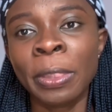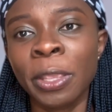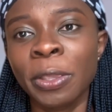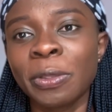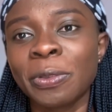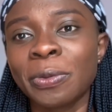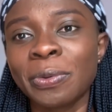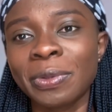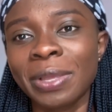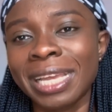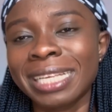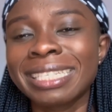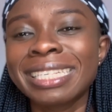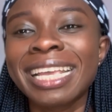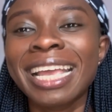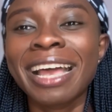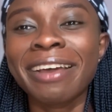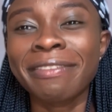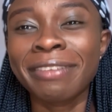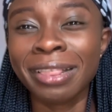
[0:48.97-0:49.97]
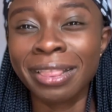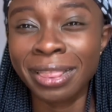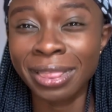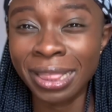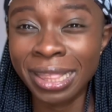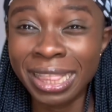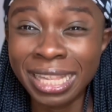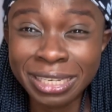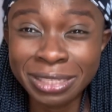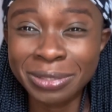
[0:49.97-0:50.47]
you know, I still have a
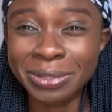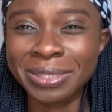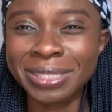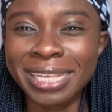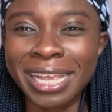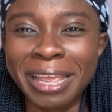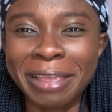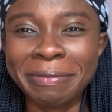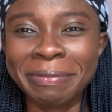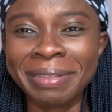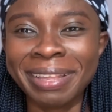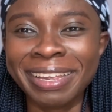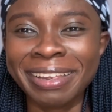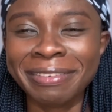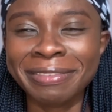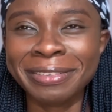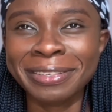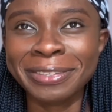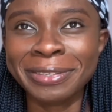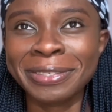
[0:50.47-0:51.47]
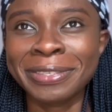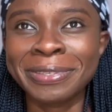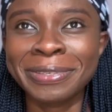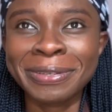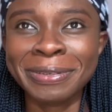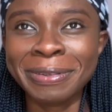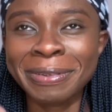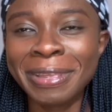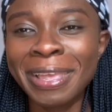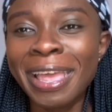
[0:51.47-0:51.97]
little time left just
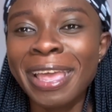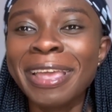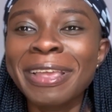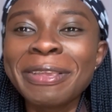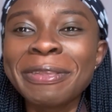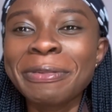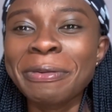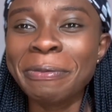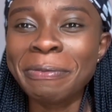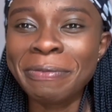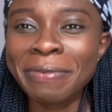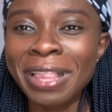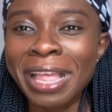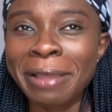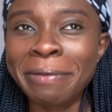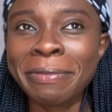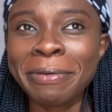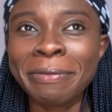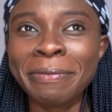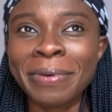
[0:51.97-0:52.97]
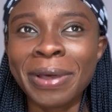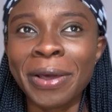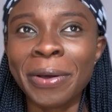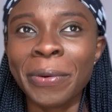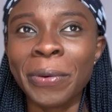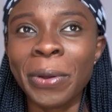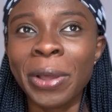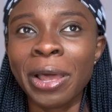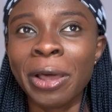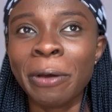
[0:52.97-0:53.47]
to, you know, blab
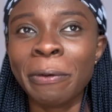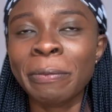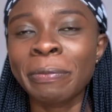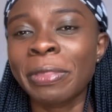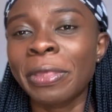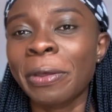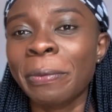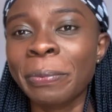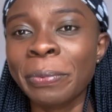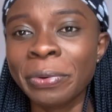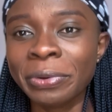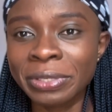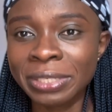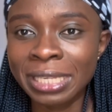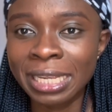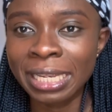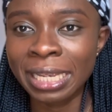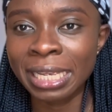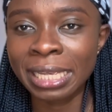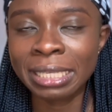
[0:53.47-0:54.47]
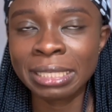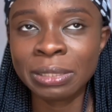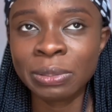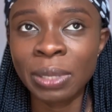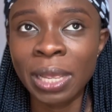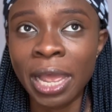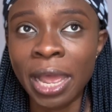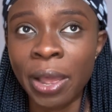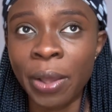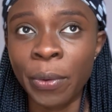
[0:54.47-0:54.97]
about, um, the process,
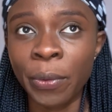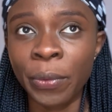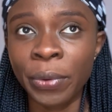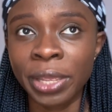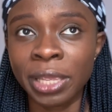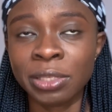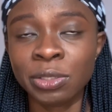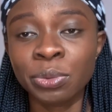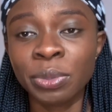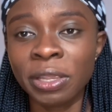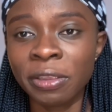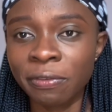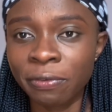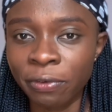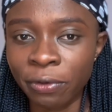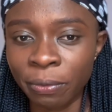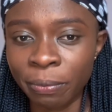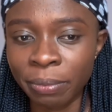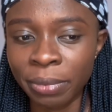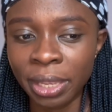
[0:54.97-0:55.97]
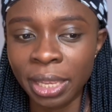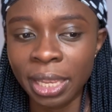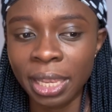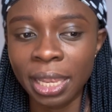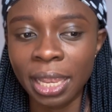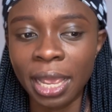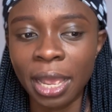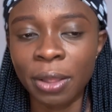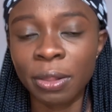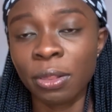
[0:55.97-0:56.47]
how it went for
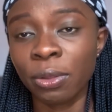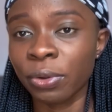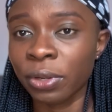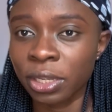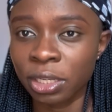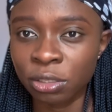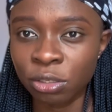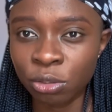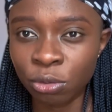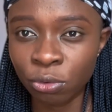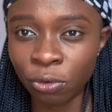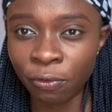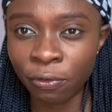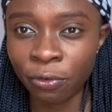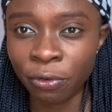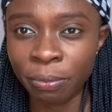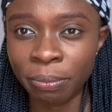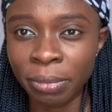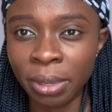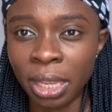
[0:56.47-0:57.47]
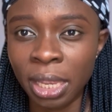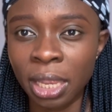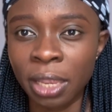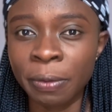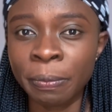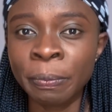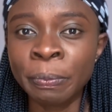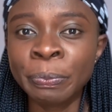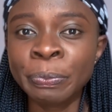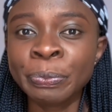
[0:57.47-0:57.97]
me, how long it took for
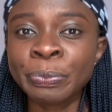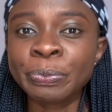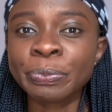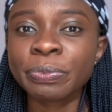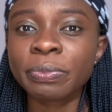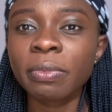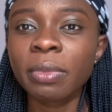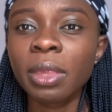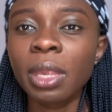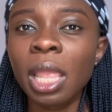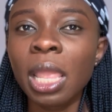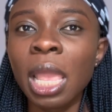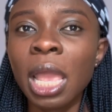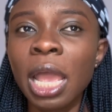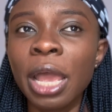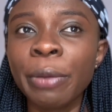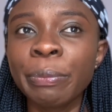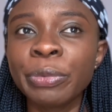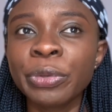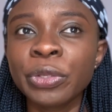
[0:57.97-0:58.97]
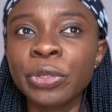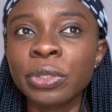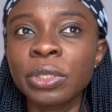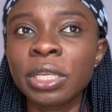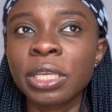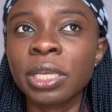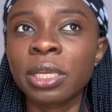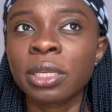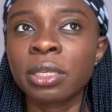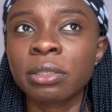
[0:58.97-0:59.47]
me, um, you know,
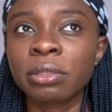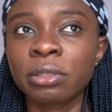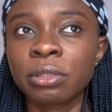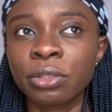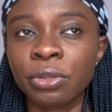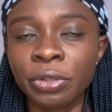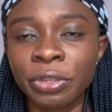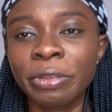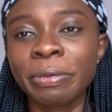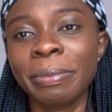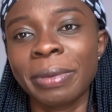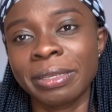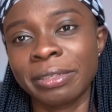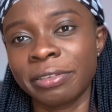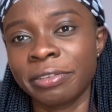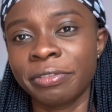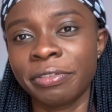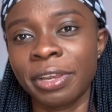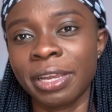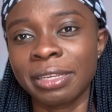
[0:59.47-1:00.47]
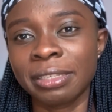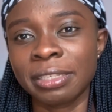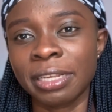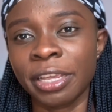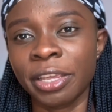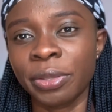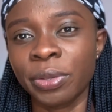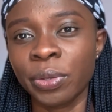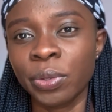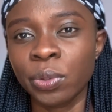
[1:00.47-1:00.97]
the study materials
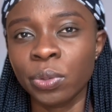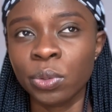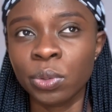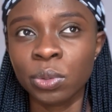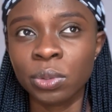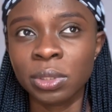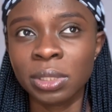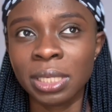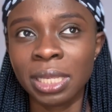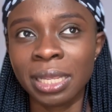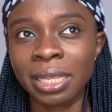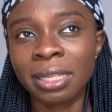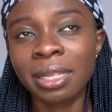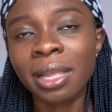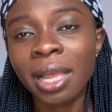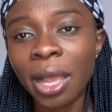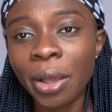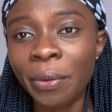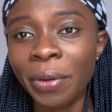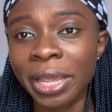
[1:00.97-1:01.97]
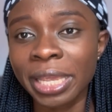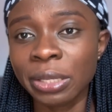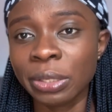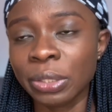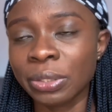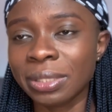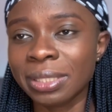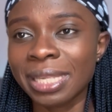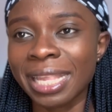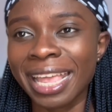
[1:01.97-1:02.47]
I used and how I
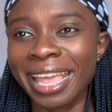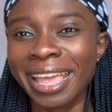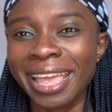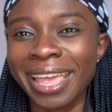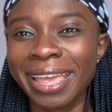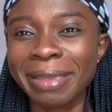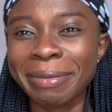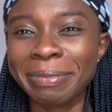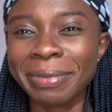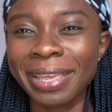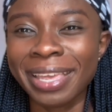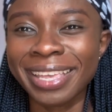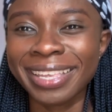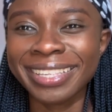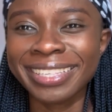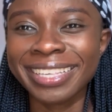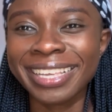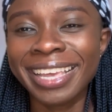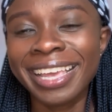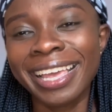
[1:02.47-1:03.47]
used them and